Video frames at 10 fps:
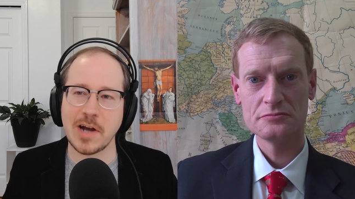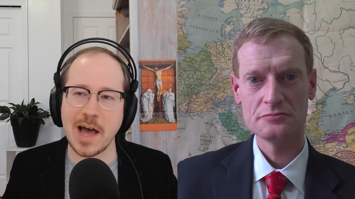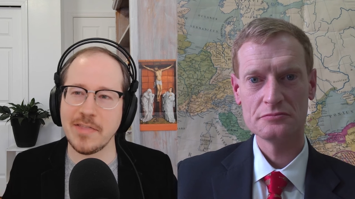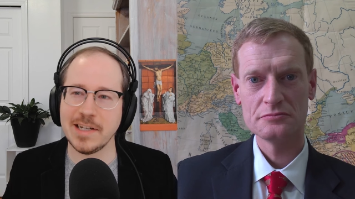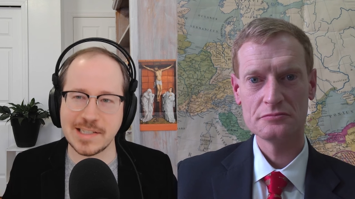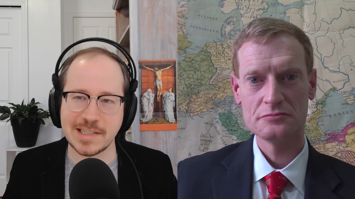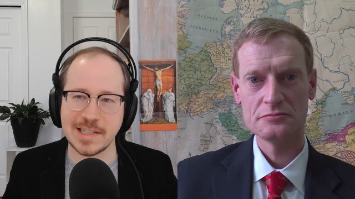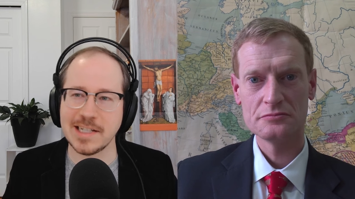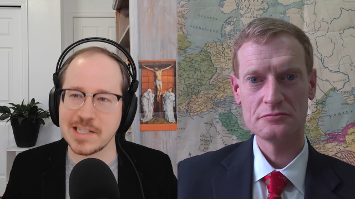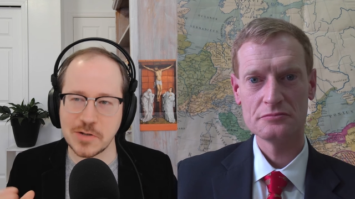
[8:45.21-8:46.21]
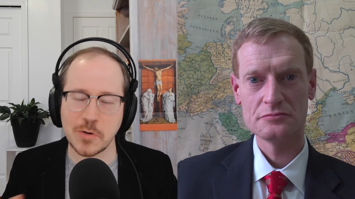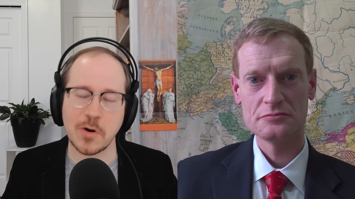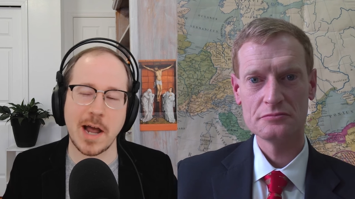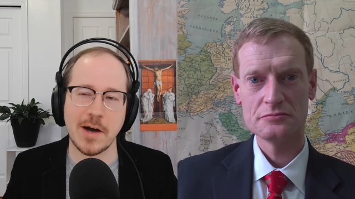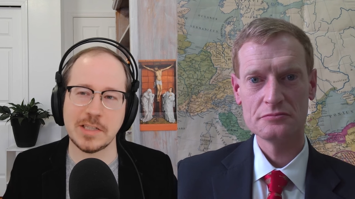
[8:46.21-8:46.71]
Speaker 1: got this this
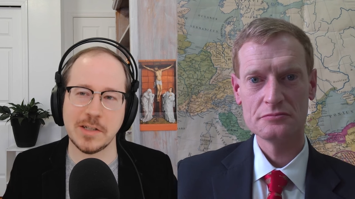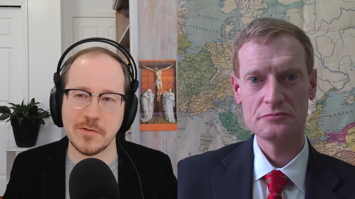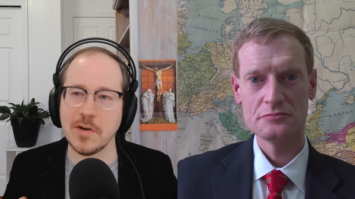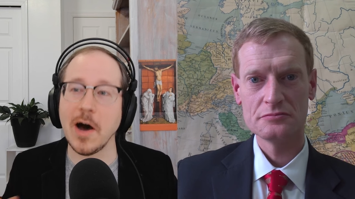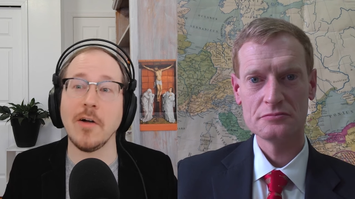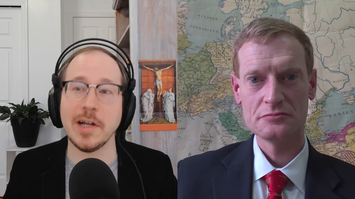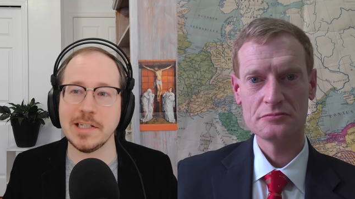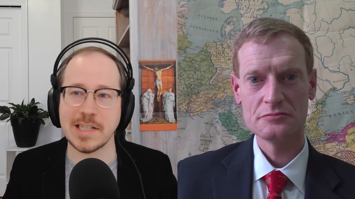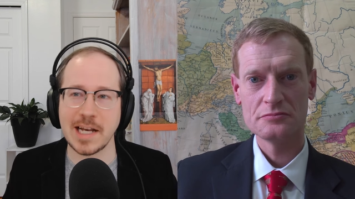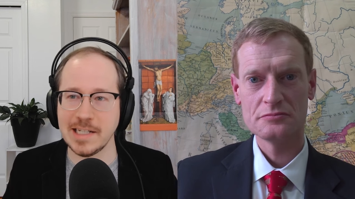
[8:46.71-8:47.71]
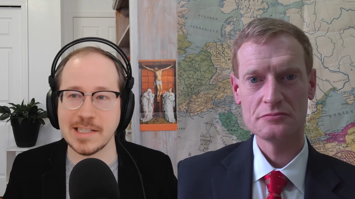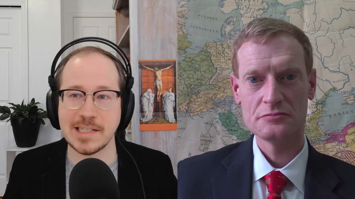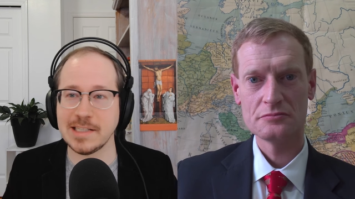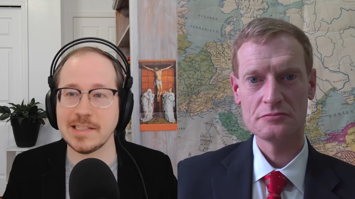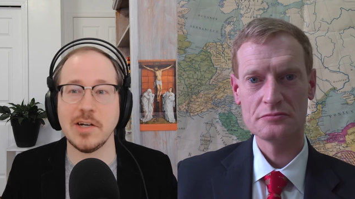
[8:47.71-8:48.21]
storehouse of knowledge that he's
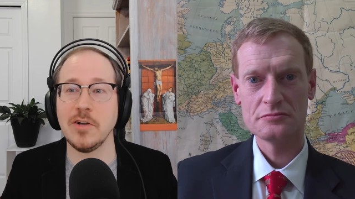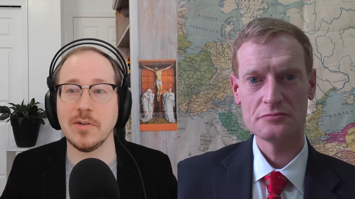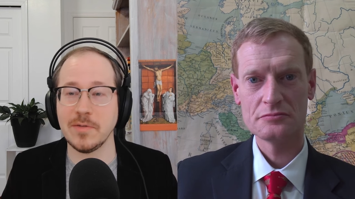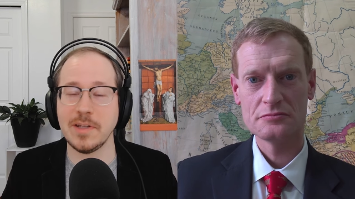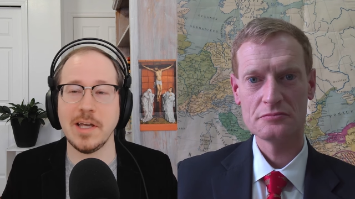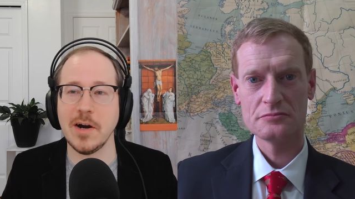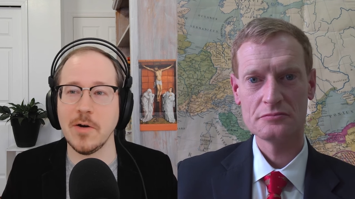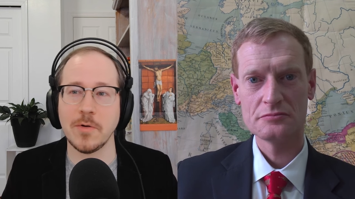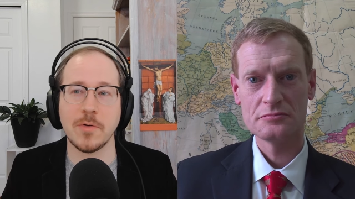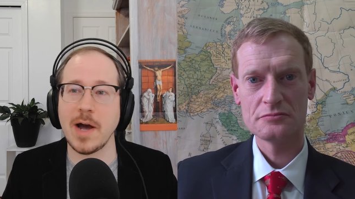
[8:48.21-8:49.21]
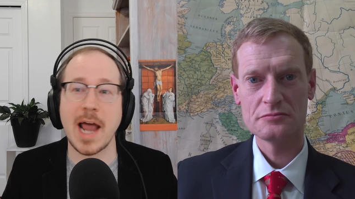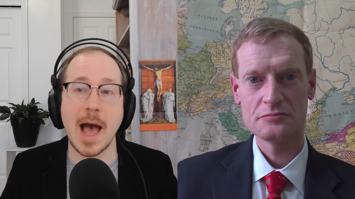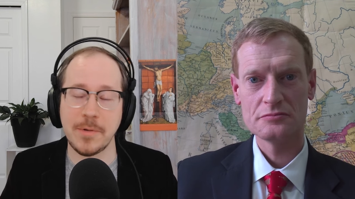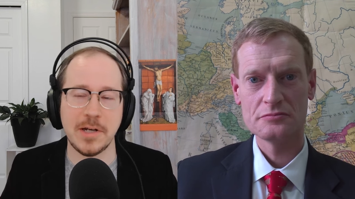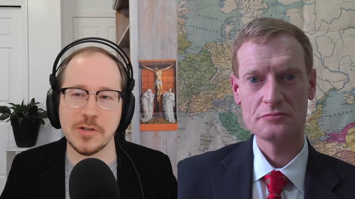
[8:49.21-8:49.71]
still, you know, quite
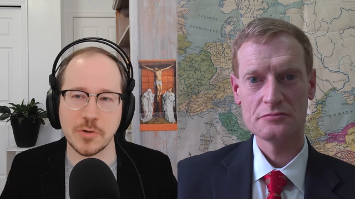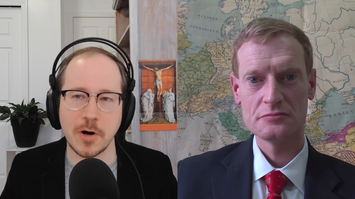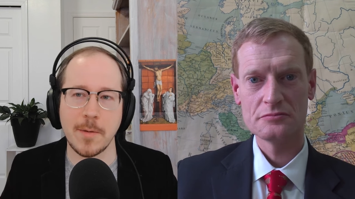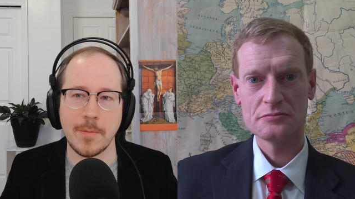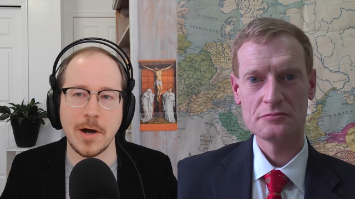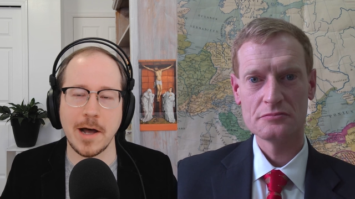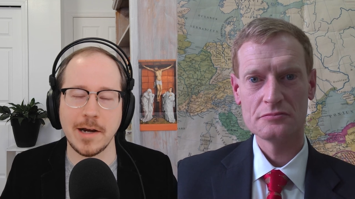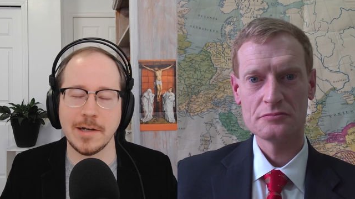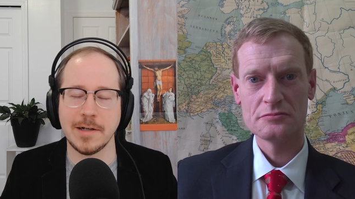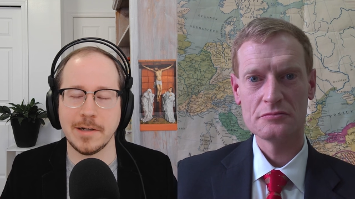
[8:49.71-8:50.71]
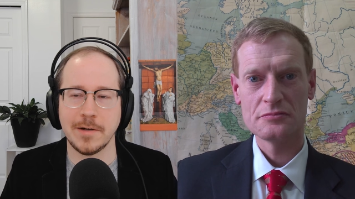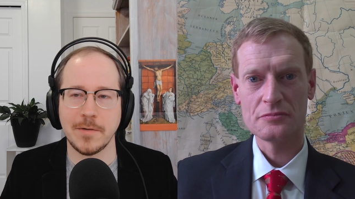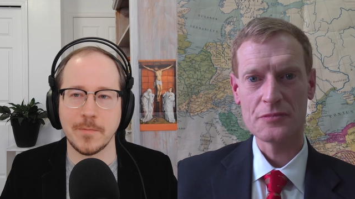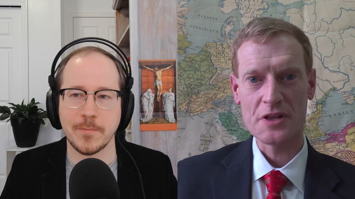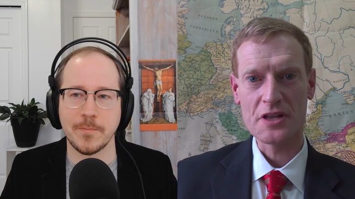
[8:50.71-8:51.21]
happy to draw upon.
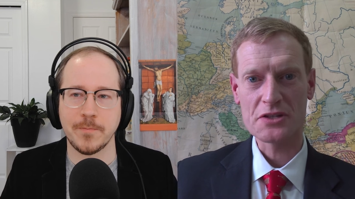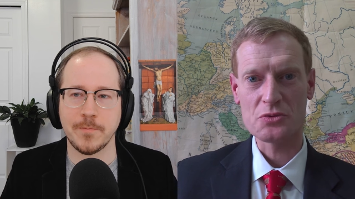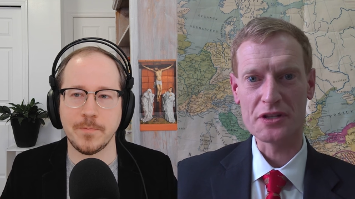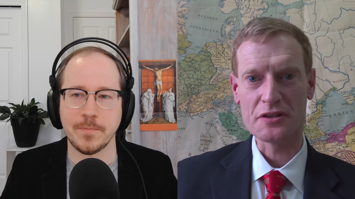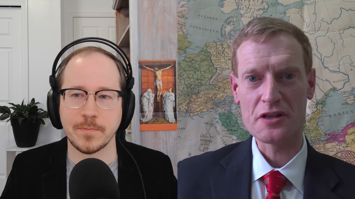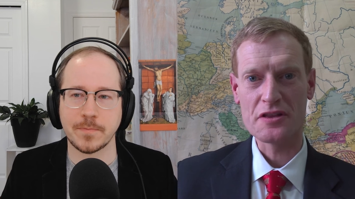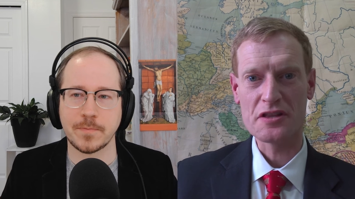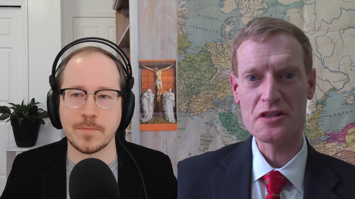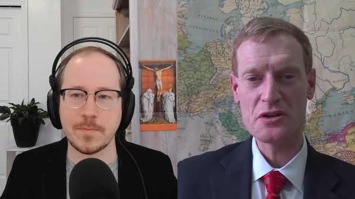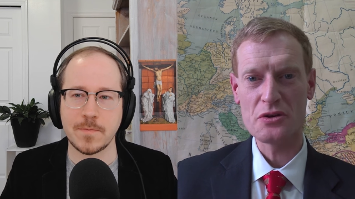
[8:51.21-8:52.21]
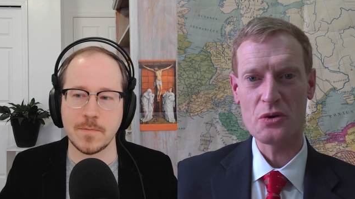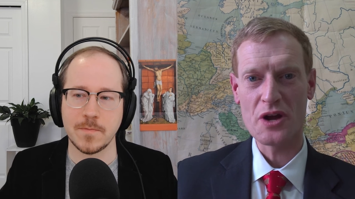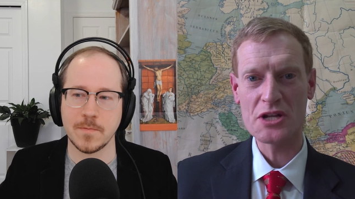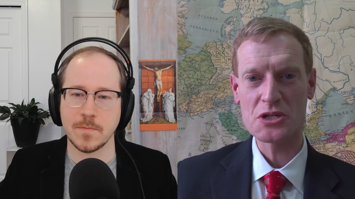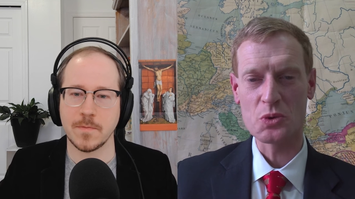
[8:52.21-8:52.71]
Speaker 2: That's right. And in the
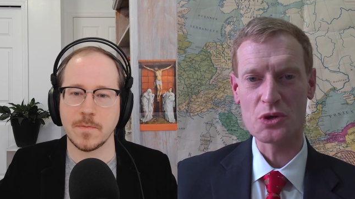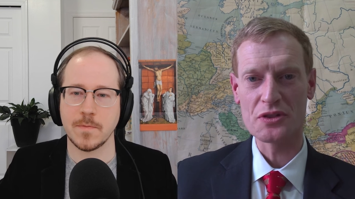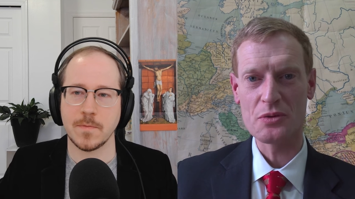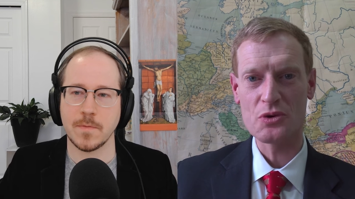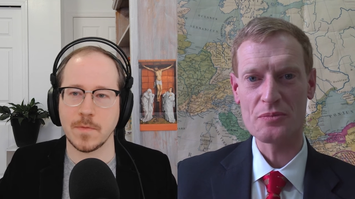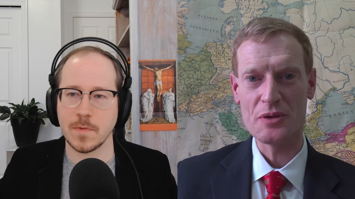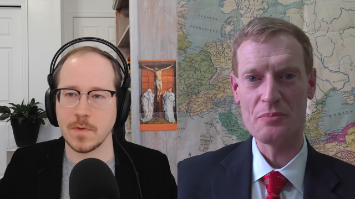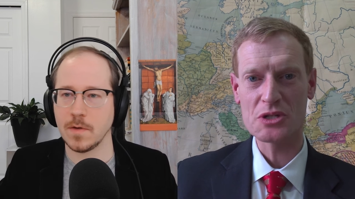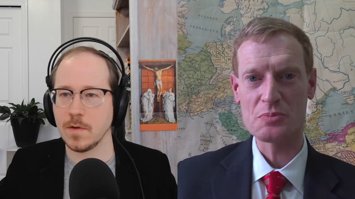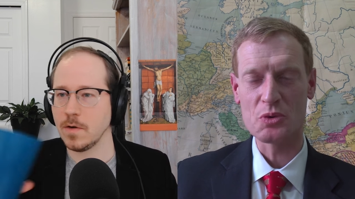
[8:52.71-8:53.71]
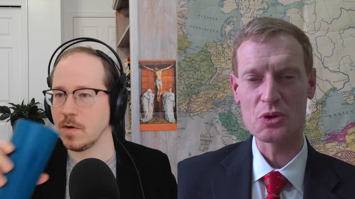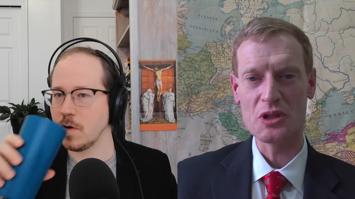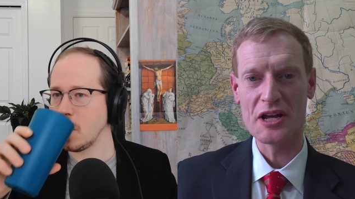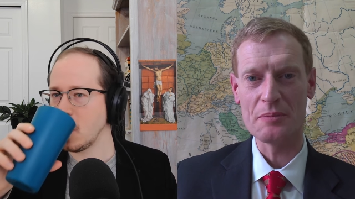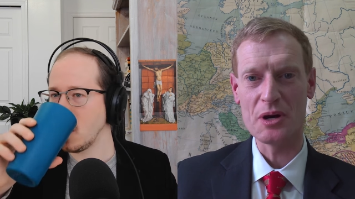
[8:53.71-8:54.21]
ancient world, they would have been much more
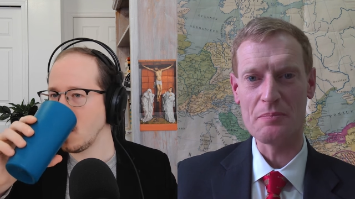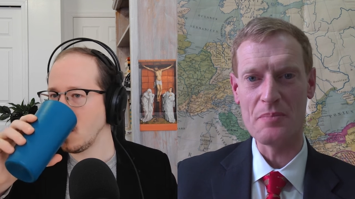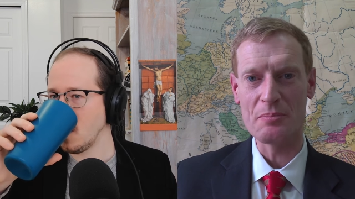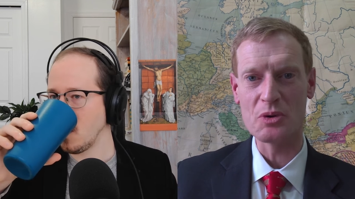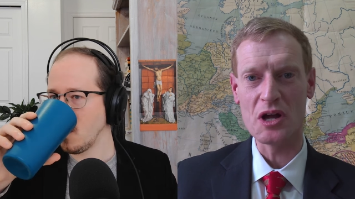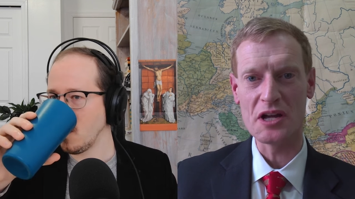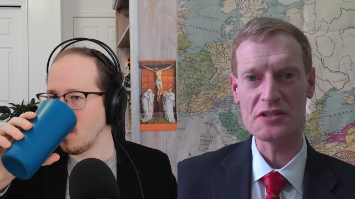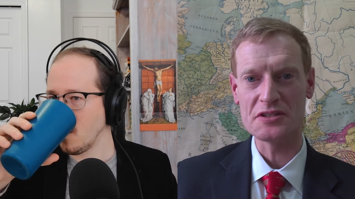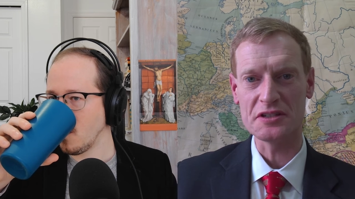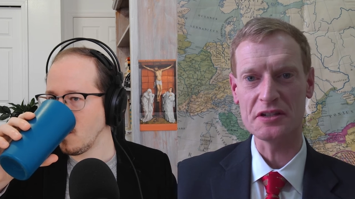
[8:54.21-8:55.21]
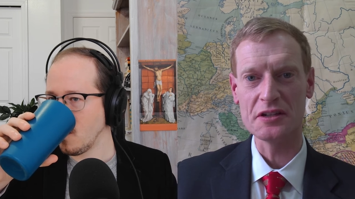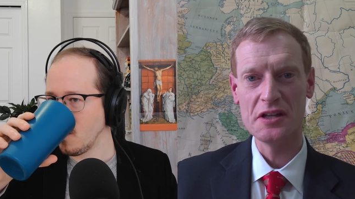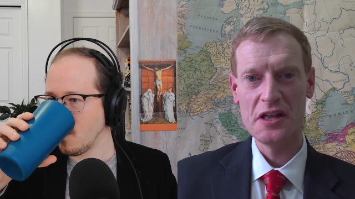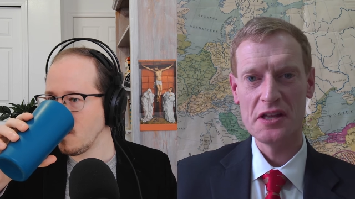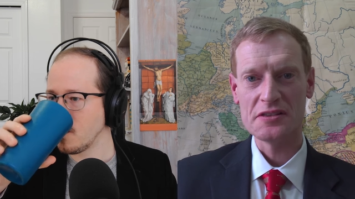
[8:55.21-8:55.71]
reliant upon memorizing
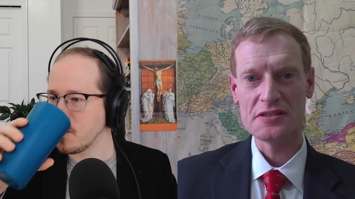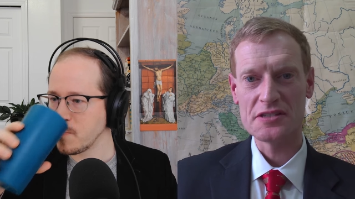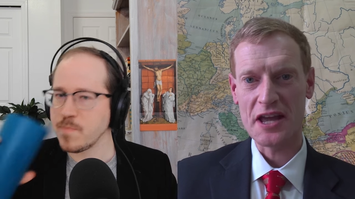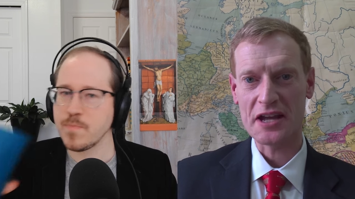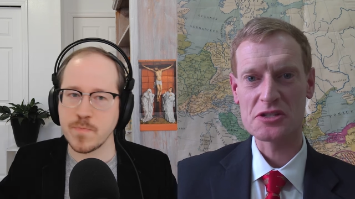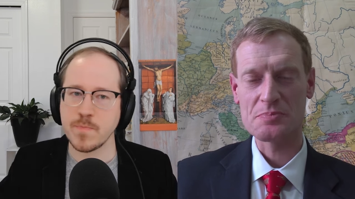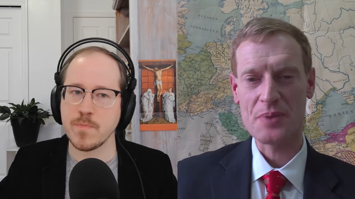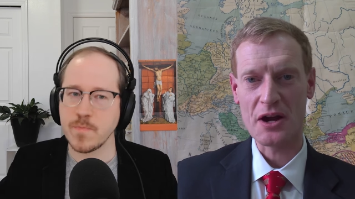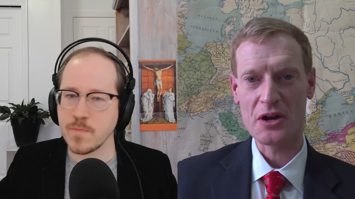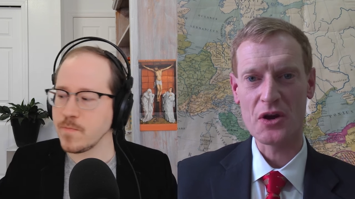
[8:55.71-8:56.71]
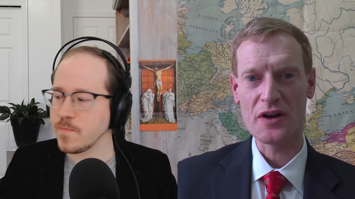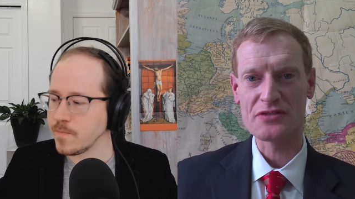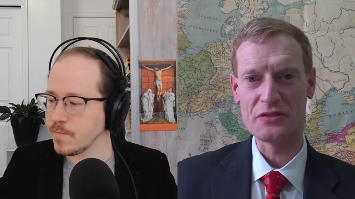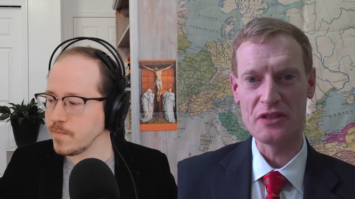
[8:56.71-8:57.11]
texts, paragraphs,